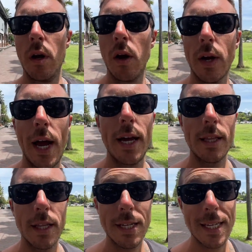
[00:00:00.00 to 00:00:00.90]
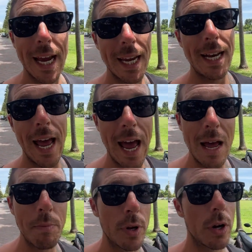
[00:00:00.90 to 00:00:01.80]
Okay, the second
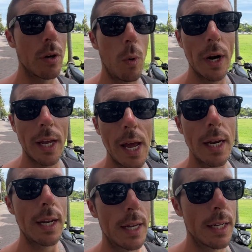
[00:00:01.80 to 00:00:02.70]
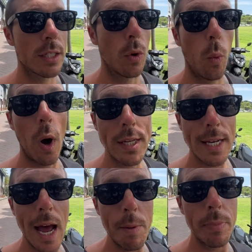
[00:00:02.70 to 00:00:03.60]
app you're going to want to get is
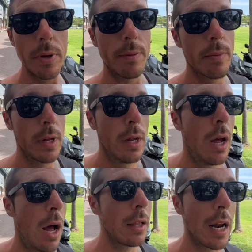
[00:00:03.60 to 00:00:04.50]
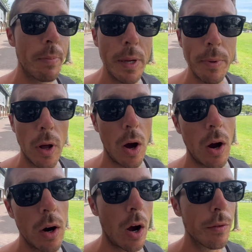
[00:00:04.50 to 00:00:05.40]
WhatsApp. A lot of people
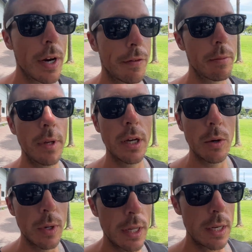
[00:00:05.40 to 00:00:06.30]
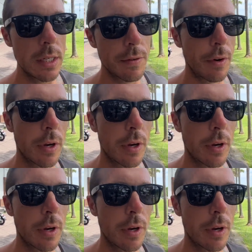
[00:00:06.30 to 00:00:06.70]
are already familiar with this for